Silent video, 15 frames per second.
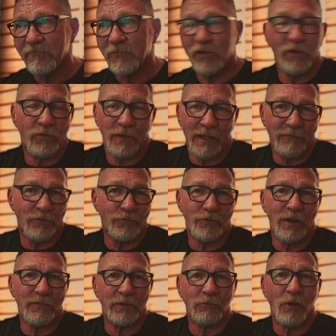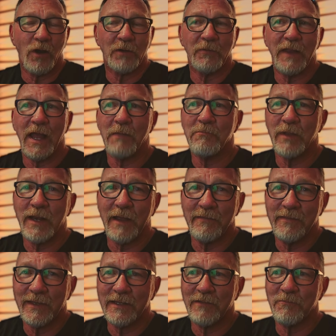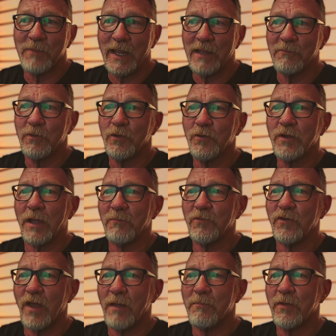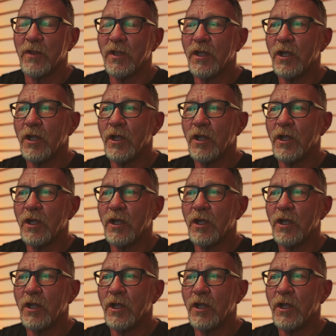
So, and there's nothing wrong with that. But I think if Bamboo comes up